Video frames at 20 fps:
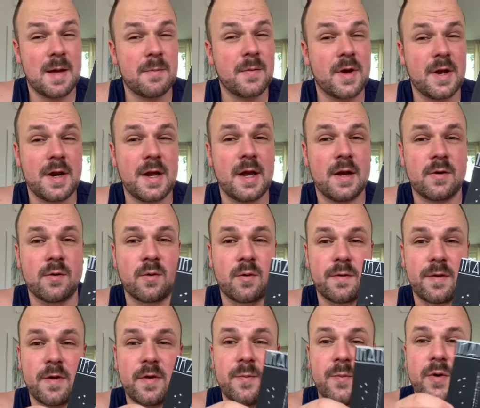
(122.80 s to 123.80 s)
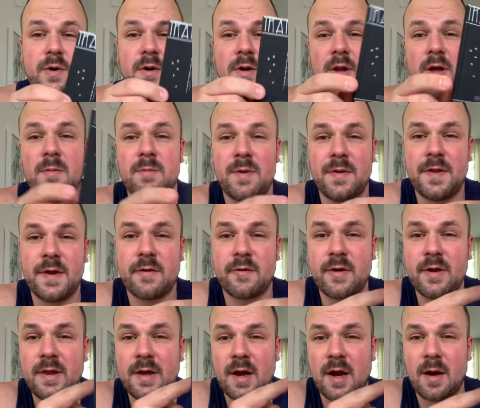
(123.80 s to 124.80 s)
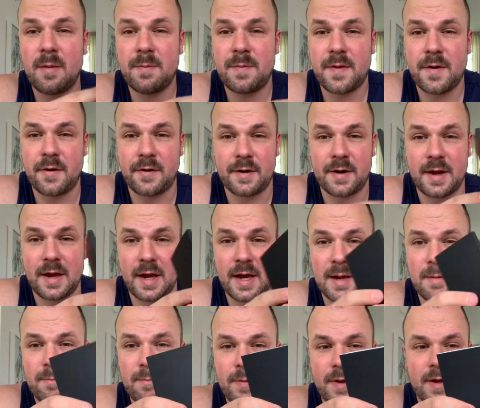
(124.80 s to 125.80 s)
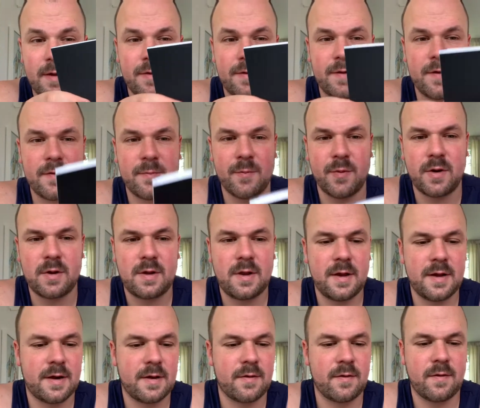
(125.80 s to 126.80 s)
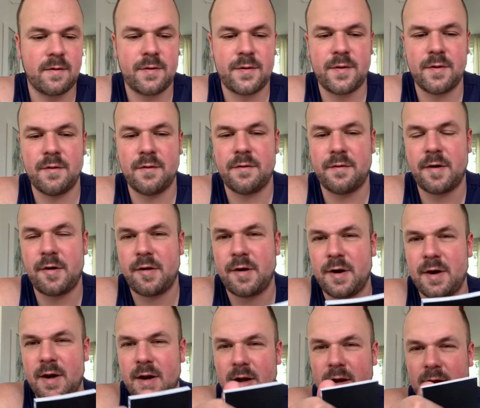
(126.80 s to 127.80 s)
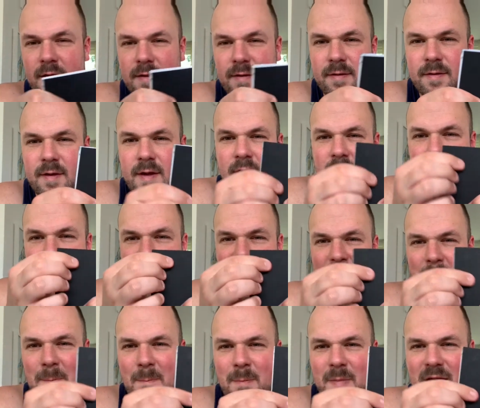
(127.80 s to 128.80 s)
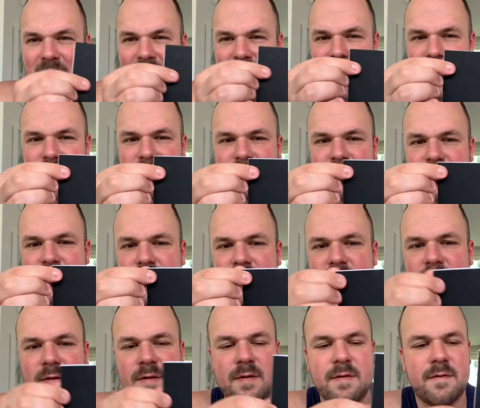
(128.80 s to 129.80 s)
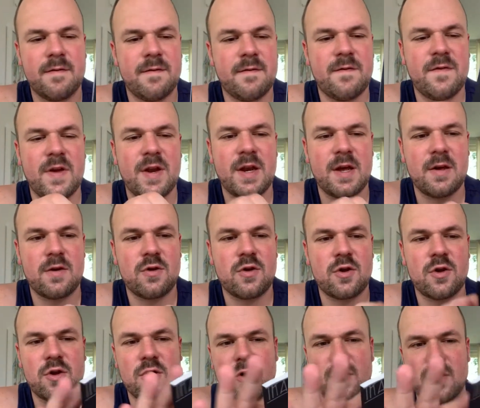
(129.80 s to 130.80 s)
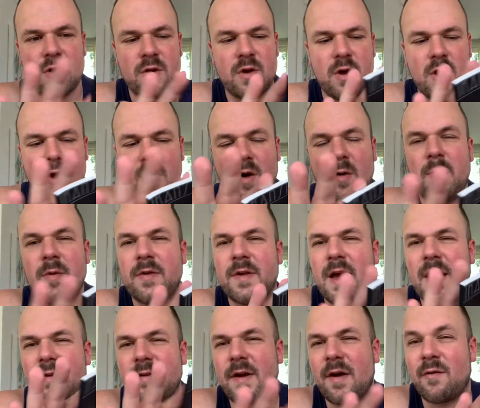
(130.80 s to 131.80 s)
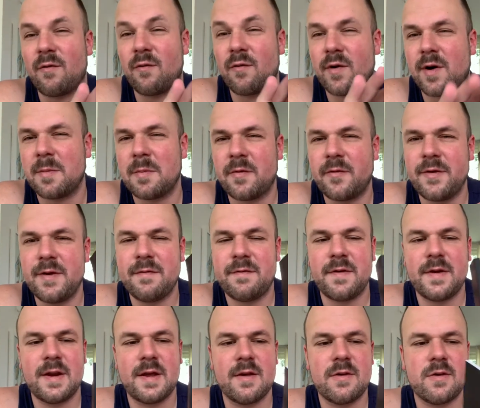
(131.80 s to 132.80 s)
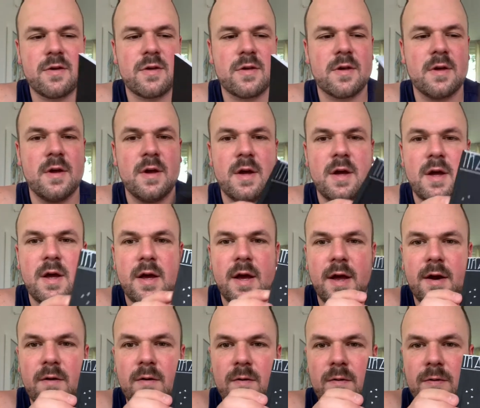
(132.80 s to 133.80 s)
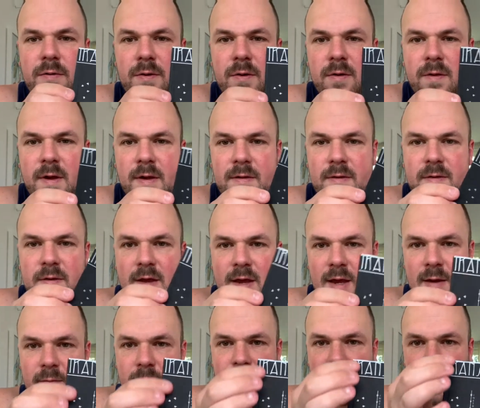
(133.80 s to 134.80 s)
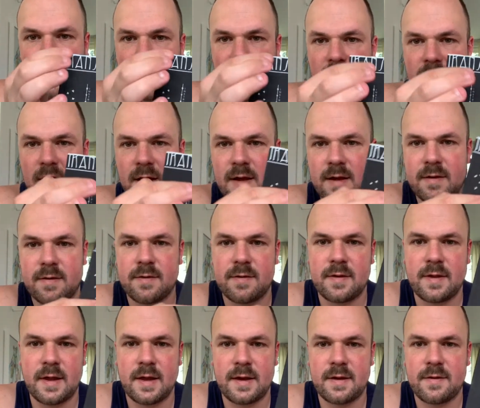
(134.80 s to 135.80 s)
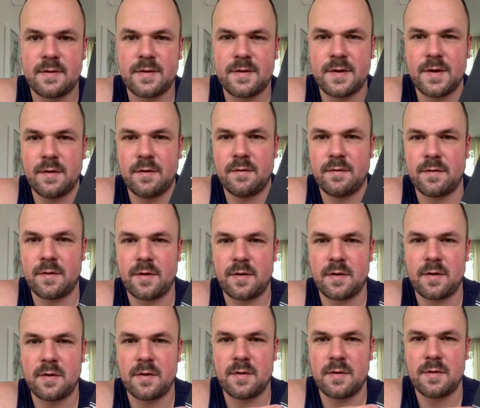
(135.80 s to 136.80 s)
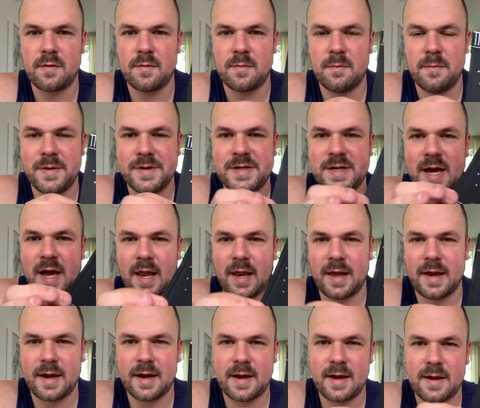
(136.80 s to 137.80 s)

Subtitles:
gonna ignore this booklet. But they really upped their game, because this booklet is also very nice, matte finish, almost has that rubbery finish, and also that same really nice like silver metallic